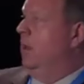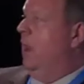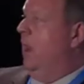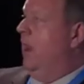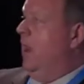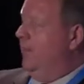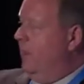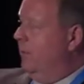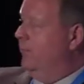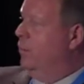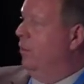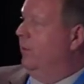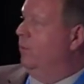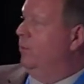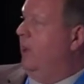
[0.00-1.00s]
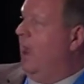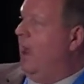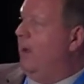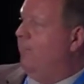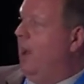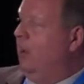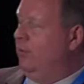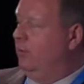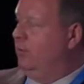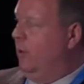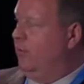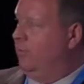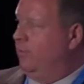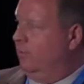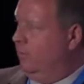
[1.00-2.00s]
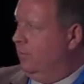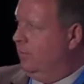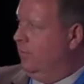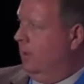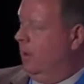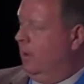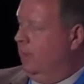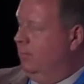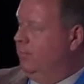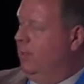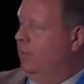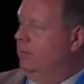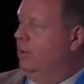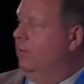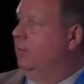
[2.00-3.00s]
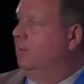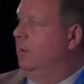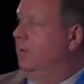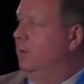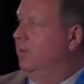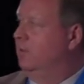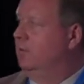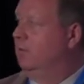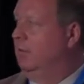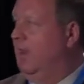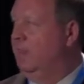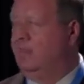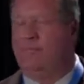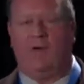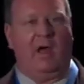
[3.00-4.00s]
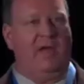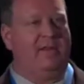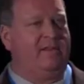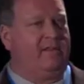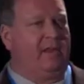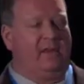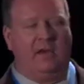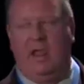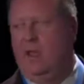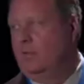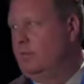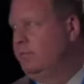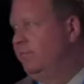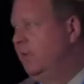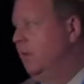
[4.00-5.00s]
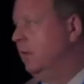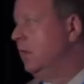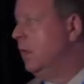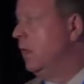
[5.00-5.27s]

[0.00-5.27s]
And then, of course, we have other dose limits to lens of eye, skin, hands, and feet.